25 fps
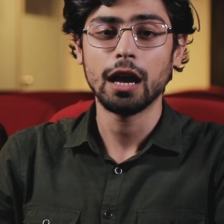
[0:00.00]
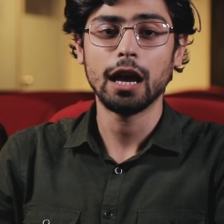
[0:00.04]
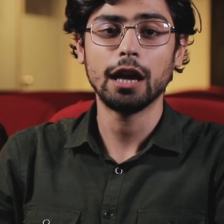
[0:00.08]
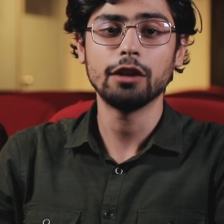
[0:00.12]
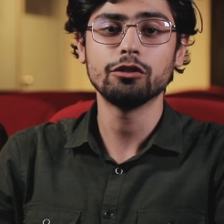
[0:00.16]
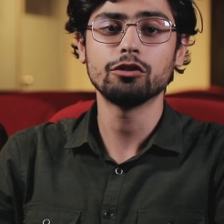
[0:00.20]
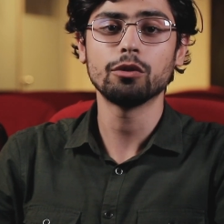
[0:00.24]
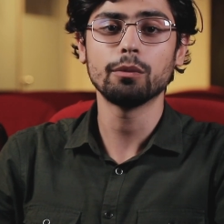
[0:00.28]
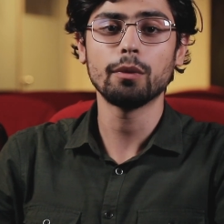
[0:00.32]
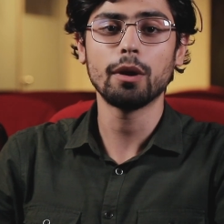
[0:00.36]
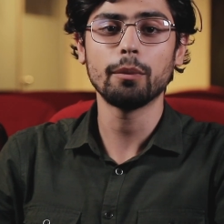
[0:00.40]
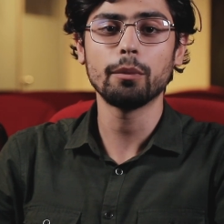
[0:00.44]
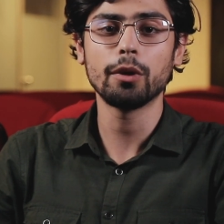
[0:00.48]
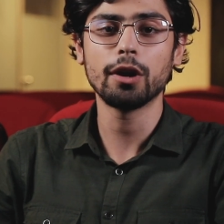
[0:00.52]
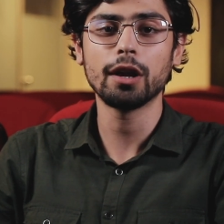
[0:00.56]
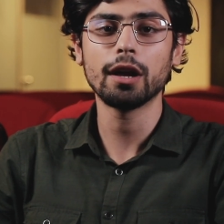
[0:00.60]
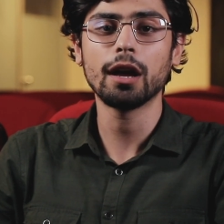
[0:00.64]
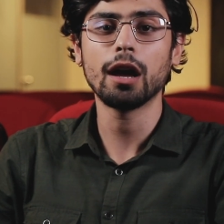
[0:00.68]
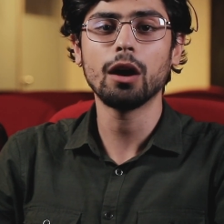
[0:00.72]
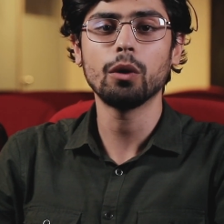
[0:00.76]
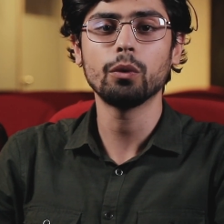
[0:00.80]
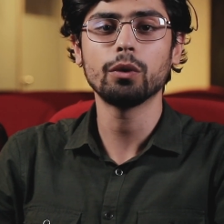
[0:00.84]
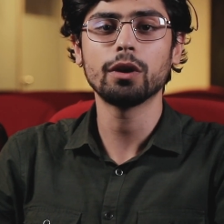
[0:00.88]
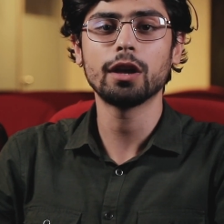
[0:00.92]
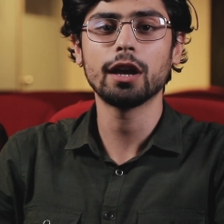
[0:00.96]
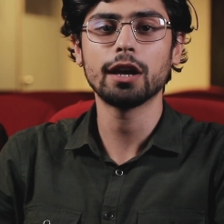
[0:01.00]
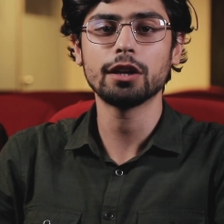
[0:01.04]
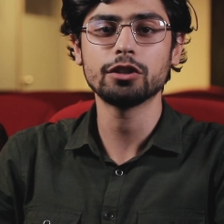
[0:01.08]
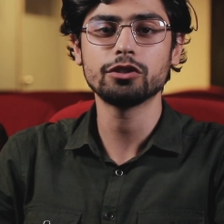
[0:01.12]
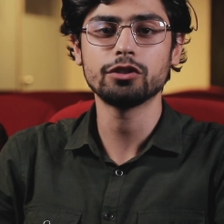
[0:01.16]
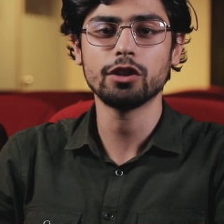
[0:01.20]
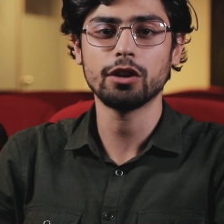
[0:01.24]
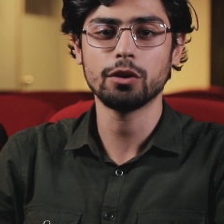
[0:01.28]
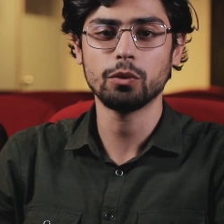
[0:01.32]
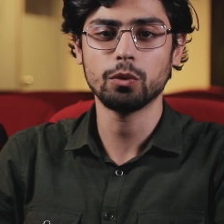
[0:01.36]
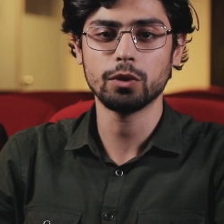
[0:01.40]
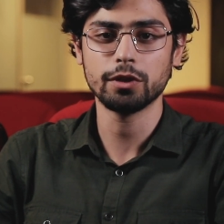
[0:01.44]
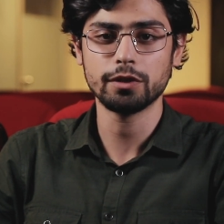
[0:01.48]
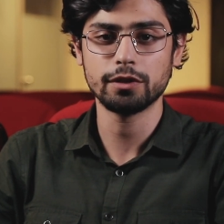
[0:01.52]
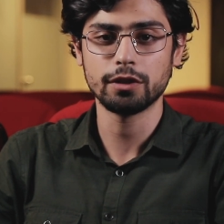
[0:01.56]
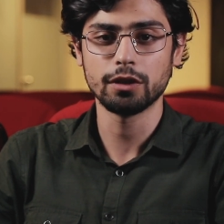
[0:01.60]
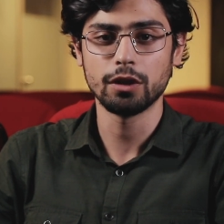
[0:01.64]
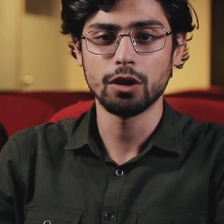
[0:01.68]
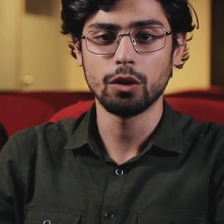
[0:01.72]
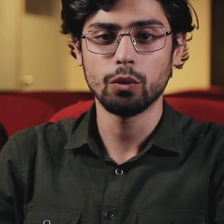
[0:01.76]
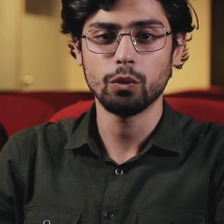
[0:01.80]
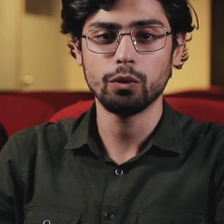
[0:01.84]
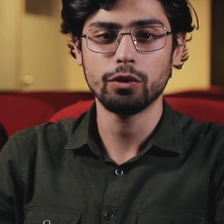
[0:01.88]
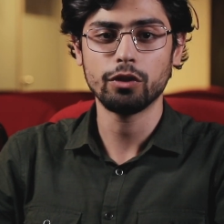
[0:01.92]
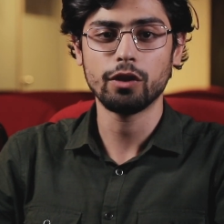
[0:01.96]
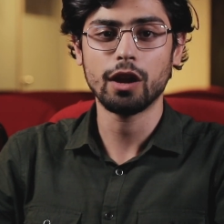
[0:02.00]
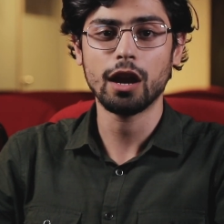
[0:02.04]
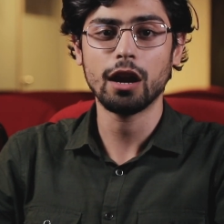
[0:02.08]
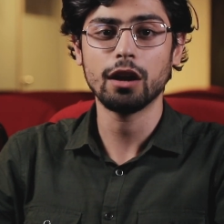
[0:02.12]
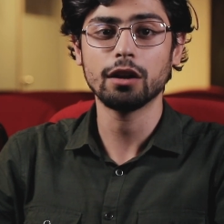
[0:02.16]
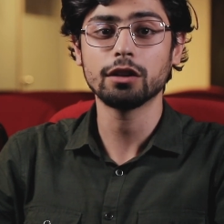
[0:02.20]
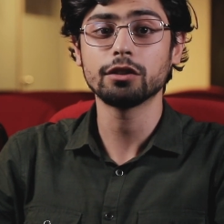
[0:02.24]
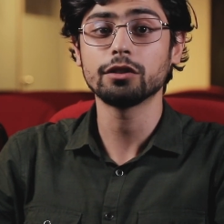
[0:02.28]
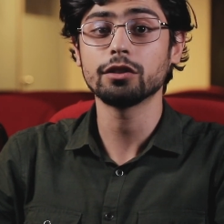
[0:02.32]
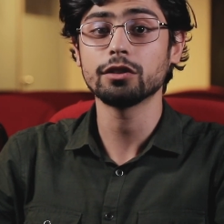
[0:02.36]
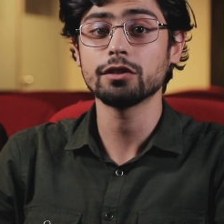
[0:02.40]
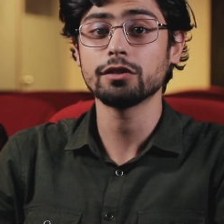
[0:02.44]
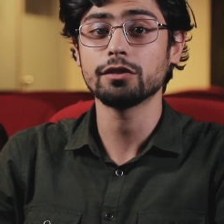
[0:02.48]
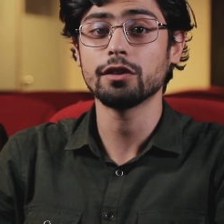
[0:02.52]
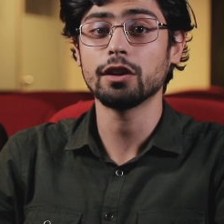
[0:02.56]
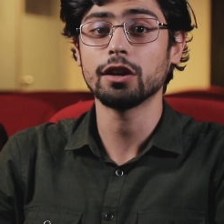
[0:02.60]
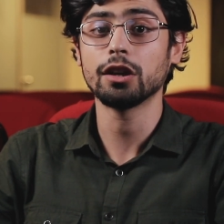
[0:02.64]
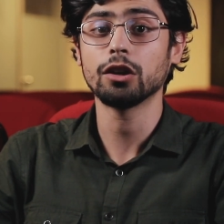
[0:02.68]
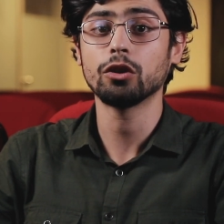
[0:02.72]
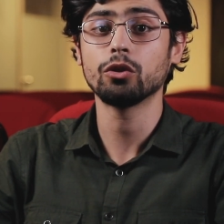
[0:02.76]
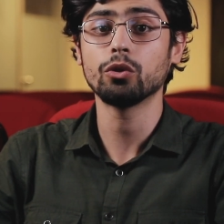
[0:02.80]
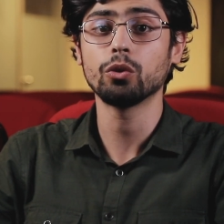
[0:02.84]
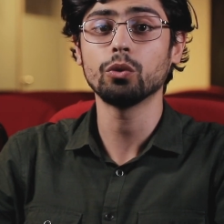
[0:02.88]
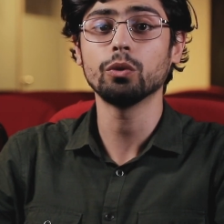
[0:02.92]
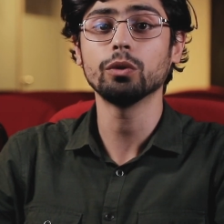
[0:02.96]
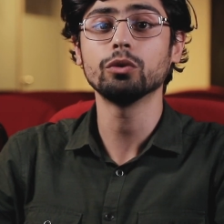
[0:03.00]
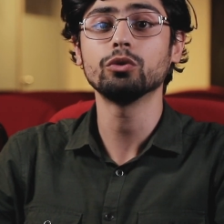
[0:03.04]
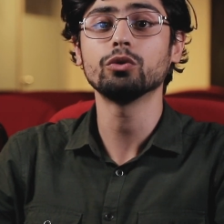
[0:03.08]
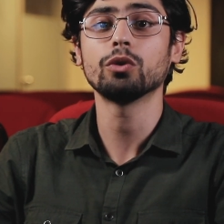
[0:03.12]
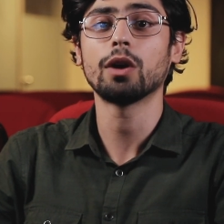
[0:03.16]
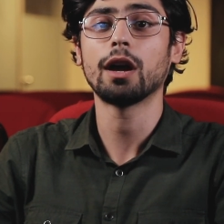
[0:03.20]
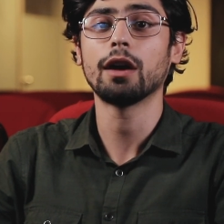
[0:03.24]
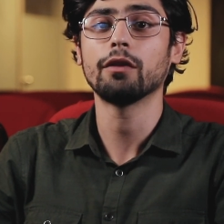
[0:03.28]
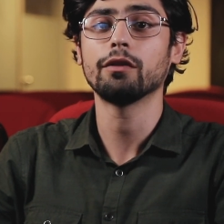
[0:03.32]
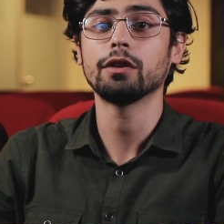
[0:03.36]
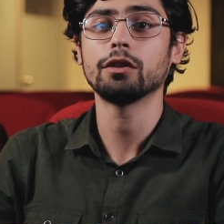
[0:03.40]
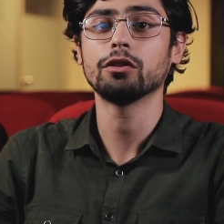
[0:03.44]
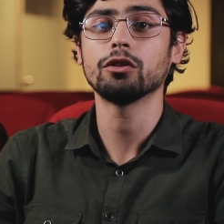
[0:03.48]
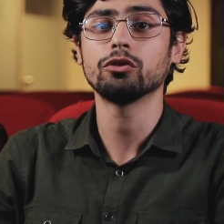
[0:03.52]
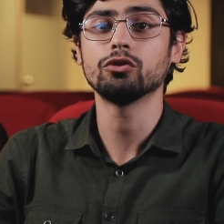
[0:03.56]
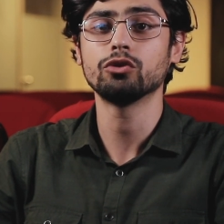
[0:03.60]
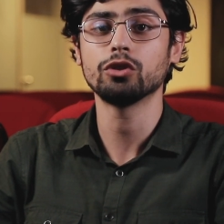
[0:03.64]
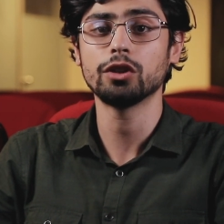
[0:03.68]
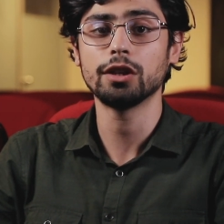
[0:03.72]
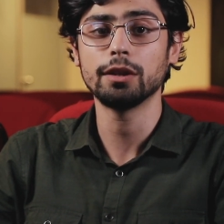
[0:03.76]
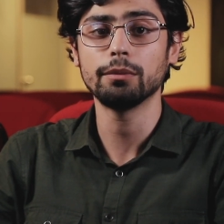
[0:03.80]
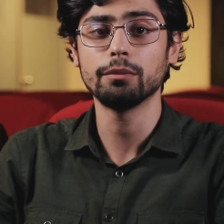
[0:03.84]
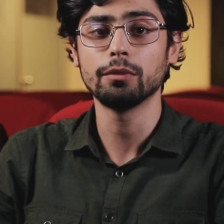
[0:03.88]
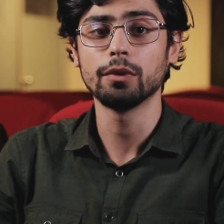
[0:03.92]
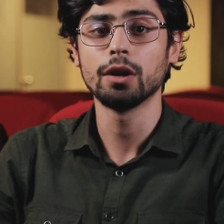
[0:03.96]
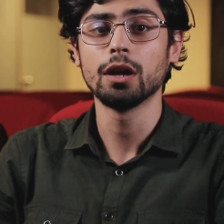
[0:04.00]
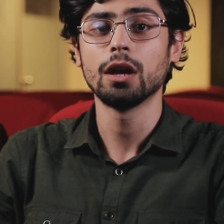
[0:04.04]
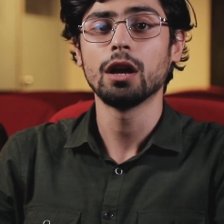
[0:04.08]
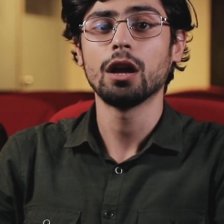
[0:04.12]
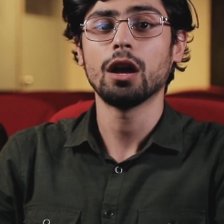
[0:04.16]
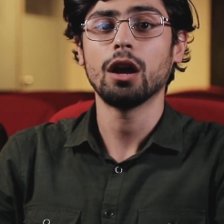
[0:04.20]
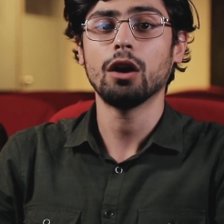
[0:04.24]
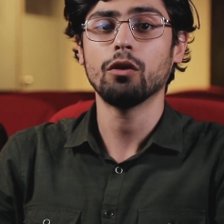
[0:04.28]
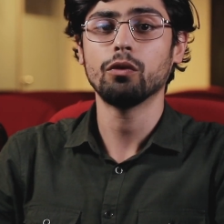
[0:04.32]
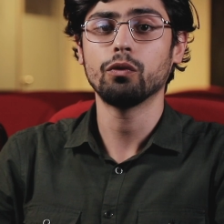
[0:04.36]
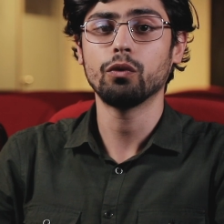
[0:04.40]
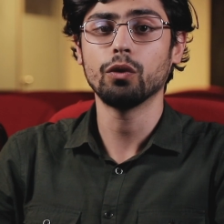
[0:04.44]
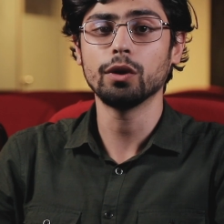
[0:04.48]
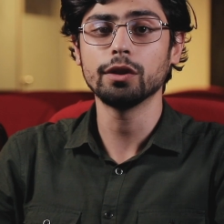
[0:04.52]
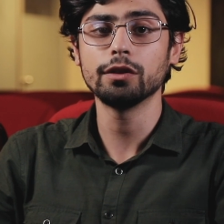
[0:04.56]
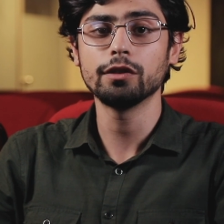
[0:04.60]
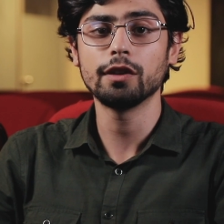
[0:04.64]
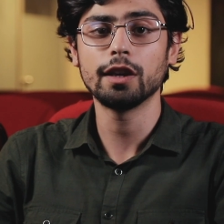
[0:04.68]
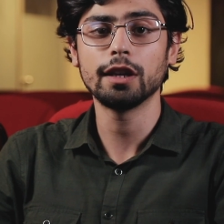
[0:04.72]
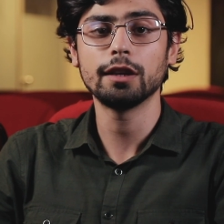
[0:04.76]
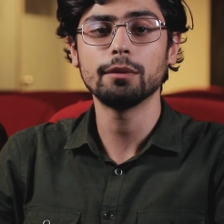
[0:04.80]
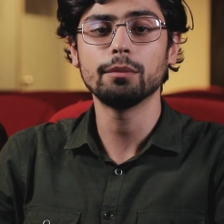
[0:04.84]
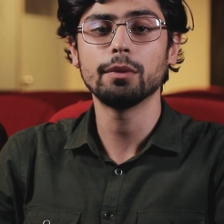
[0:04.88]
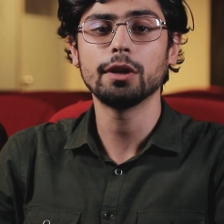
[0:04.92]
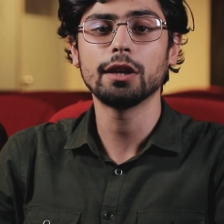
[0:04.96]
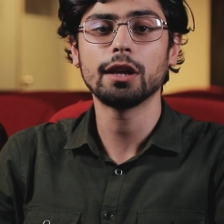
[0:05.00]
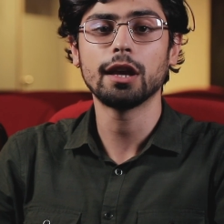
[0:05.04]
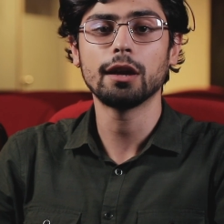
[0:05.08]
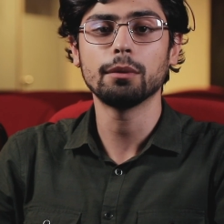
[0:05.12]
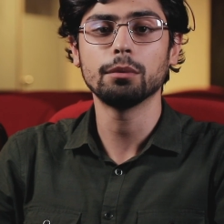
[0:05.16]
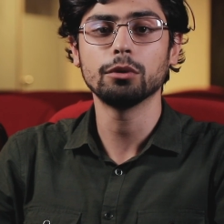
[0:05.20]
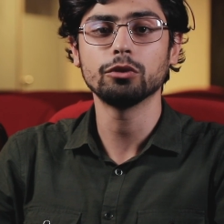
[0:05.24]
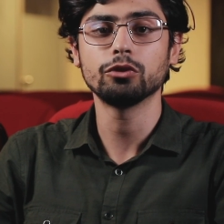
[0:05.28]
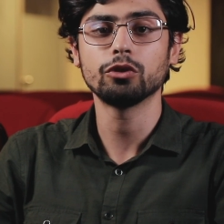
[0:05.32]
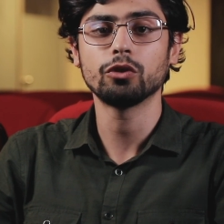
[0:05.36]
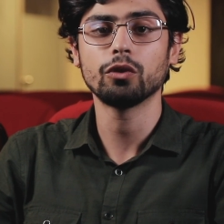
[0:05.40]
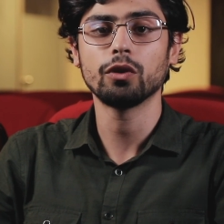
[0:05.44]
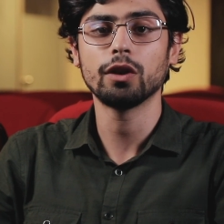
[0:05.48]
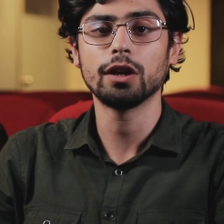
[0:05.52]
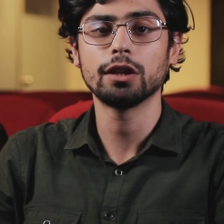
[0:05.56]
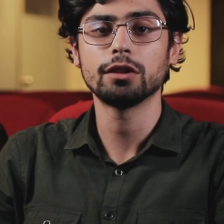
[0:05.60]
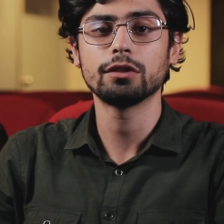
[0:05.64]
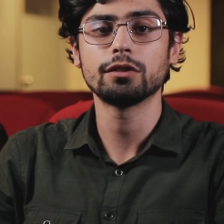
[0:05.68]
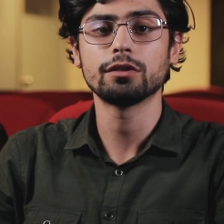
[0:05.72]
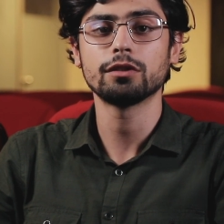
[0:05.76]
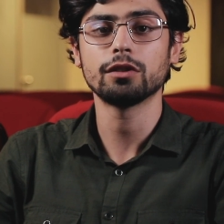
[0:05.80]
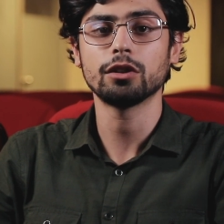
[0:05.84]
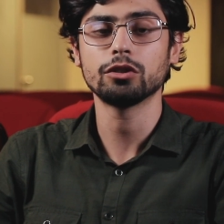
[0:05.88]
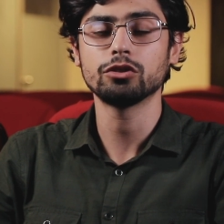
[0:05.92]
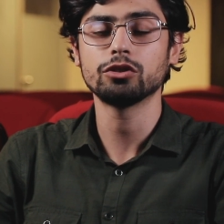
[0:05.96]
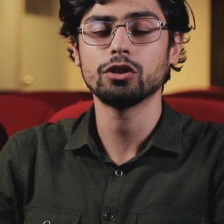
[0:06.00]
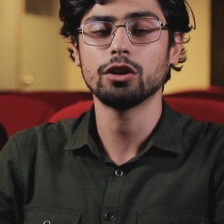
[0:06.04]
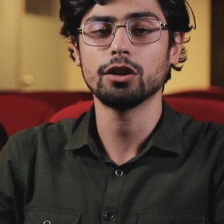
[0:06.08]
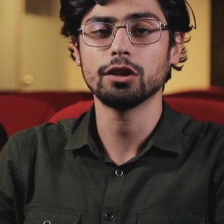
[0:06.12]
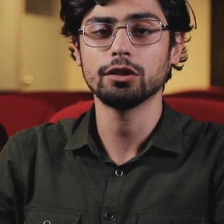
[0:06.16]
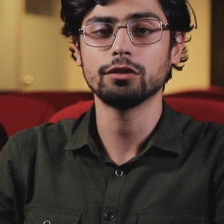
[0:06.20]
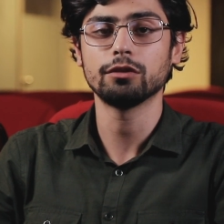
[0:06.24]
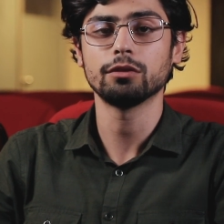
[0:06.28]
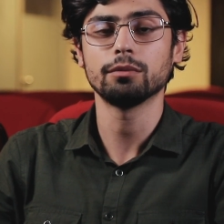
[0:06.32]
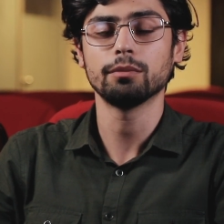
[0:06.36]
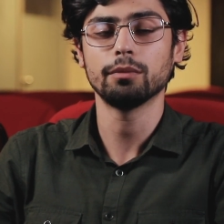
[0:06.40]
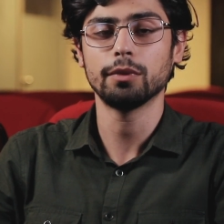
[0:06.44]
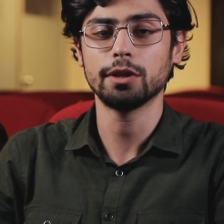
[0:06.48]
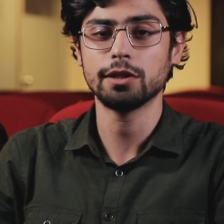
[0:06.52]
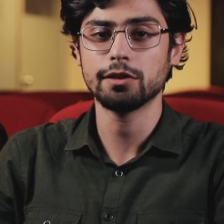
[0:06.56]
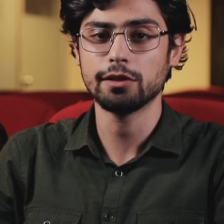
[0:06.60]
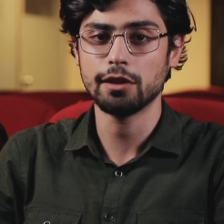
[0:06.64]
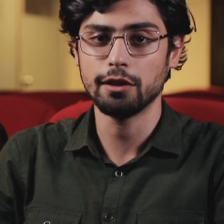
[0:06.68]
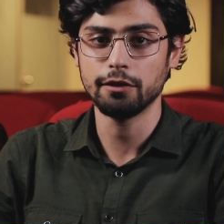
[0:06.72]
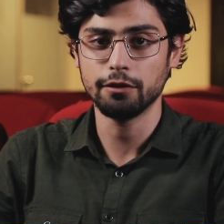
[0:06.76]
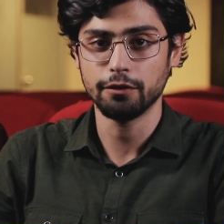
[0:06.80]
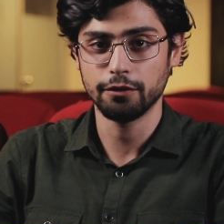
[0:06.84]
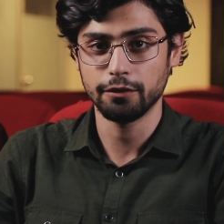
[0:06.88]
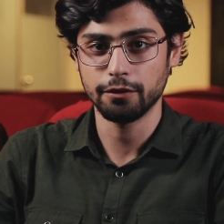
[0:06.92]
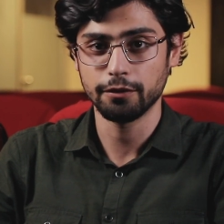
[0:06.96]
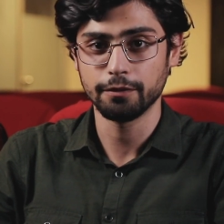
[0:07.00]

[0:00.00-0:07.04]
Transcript: And remembering how engaged I was with characters that I grew into having the dream of one day being able to create such art myself.